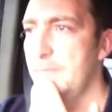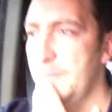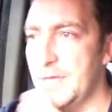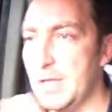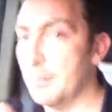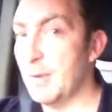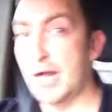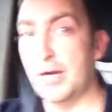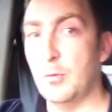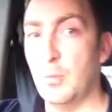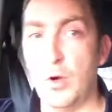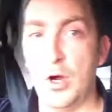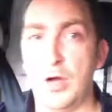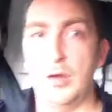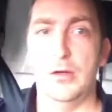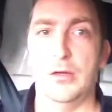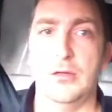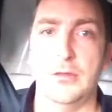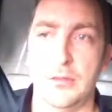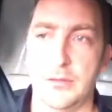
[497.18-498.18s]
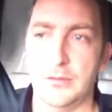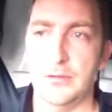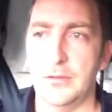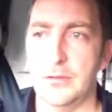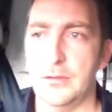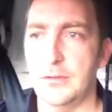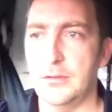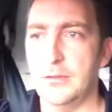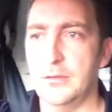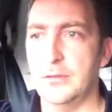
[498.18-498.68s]
No matter what.
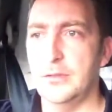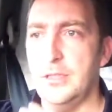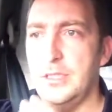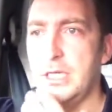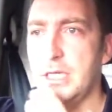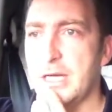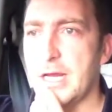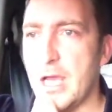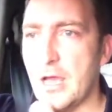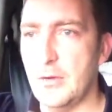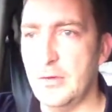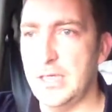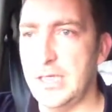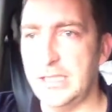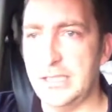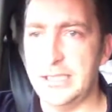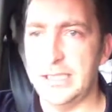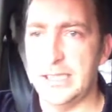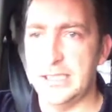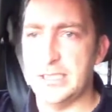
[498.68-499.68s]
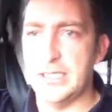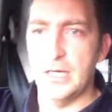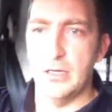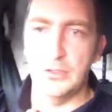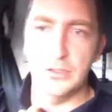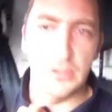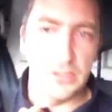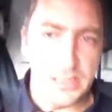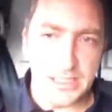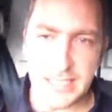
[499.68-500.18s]
You know, it's no
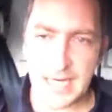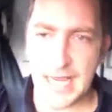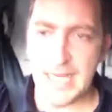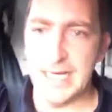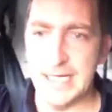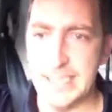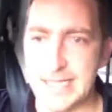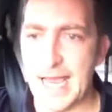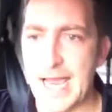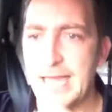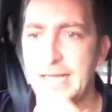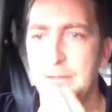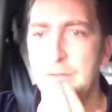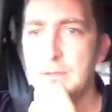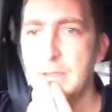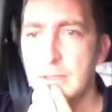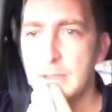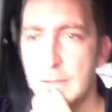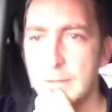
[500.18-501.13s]
good staying down.